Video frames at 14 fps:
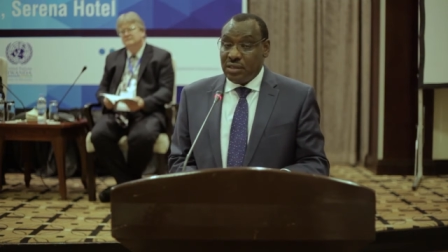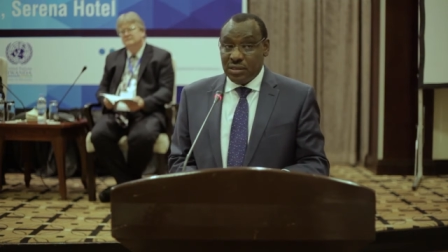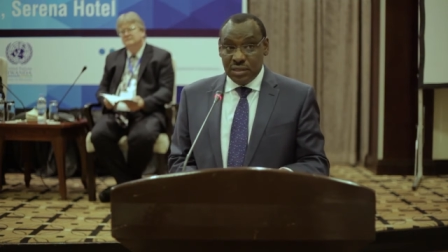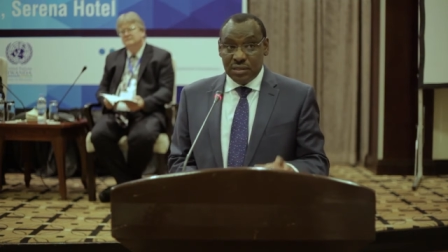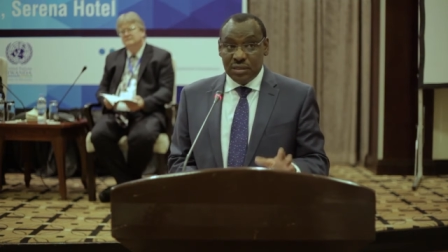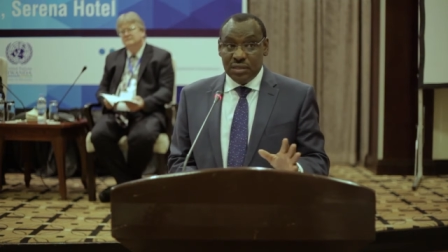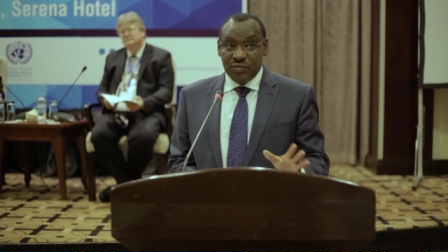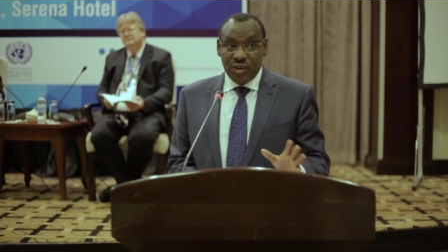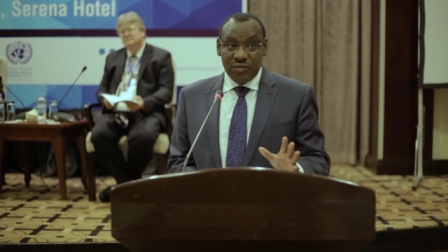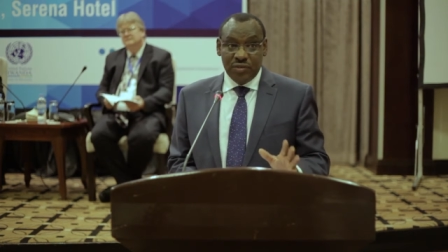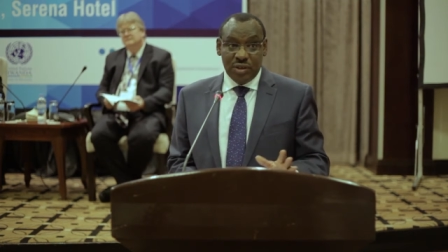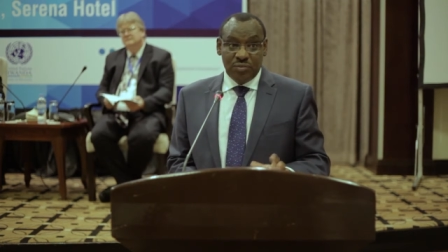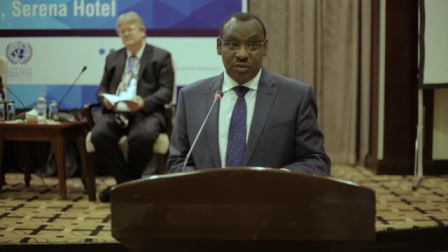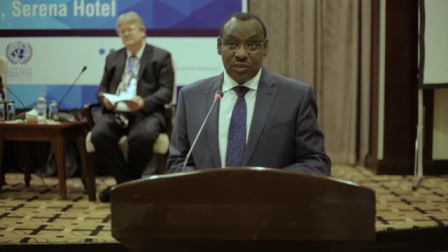This is very,
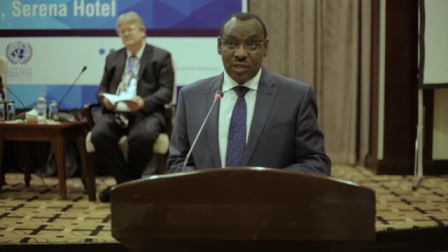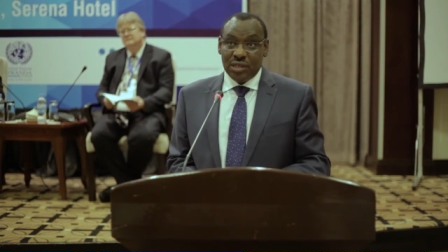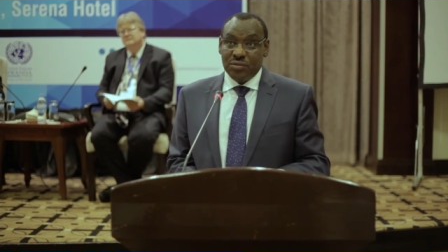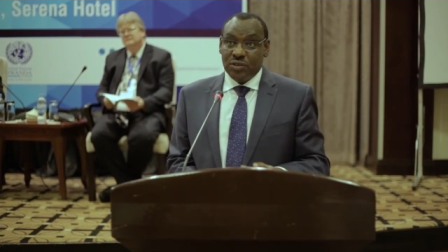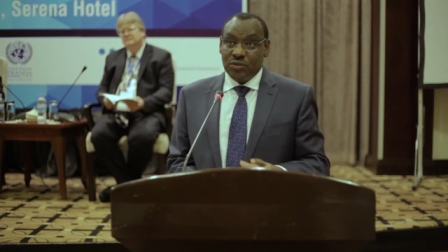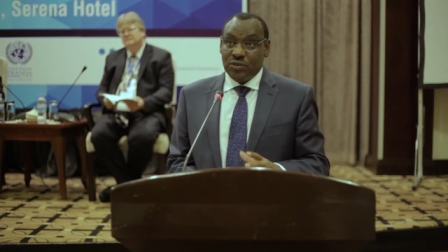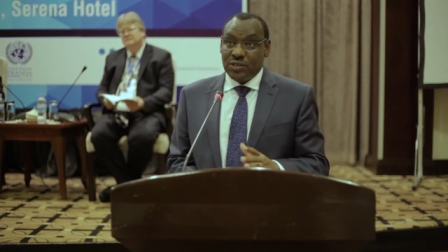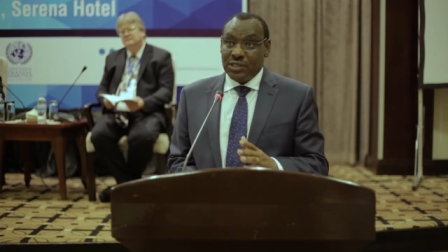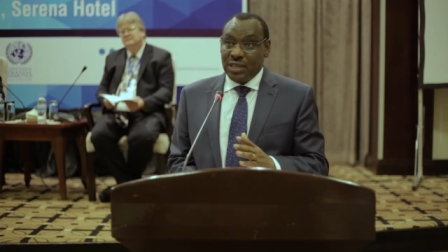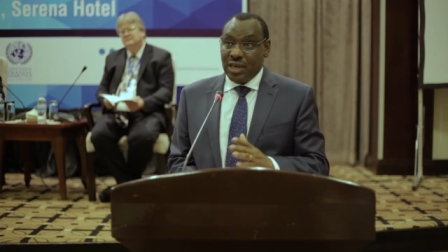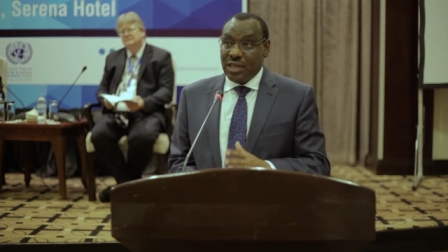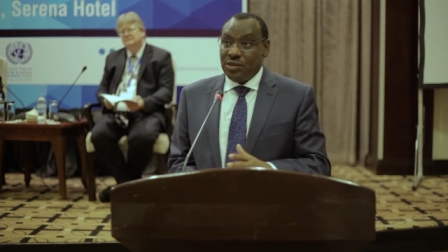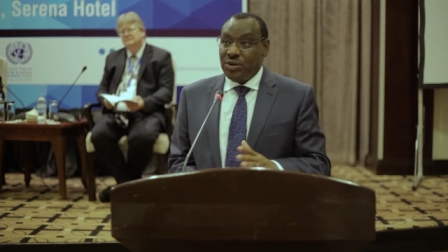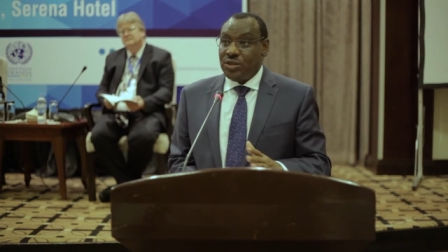very important because
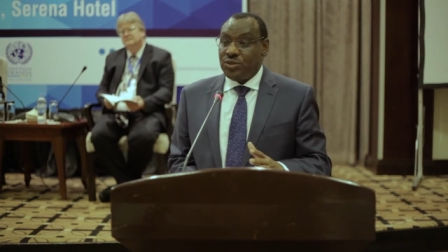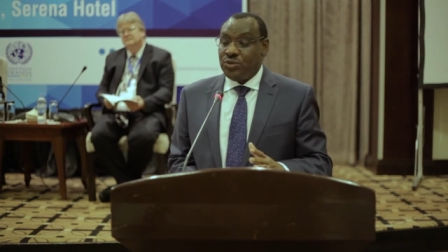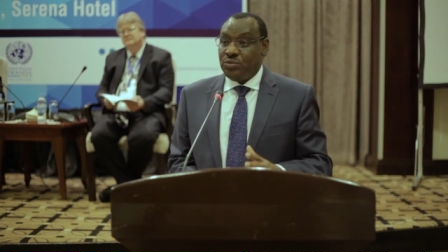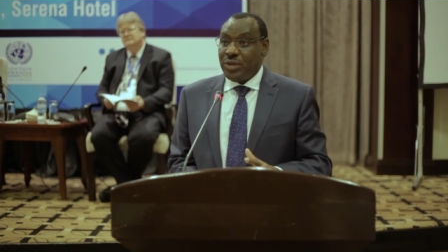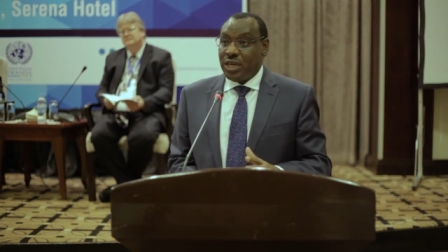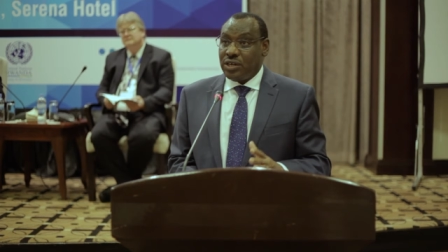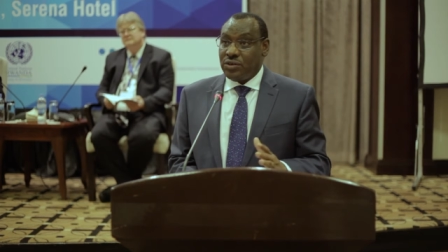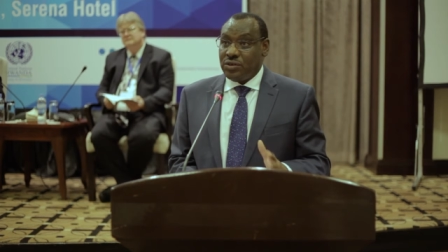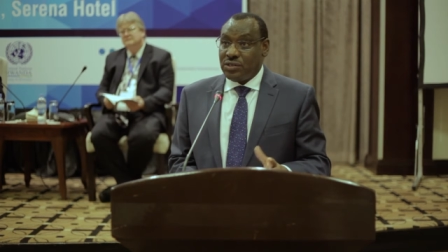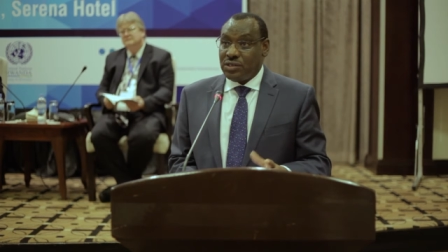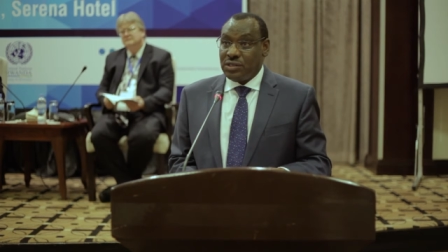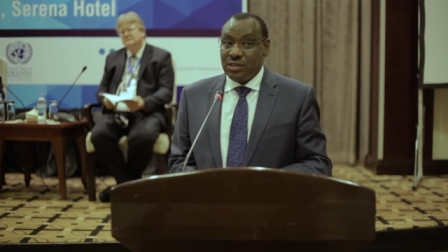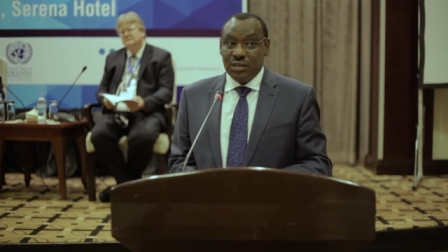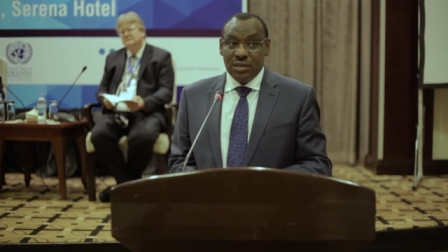they are the ones who make
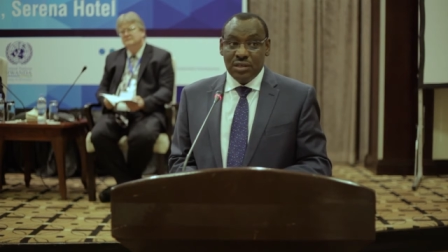laws,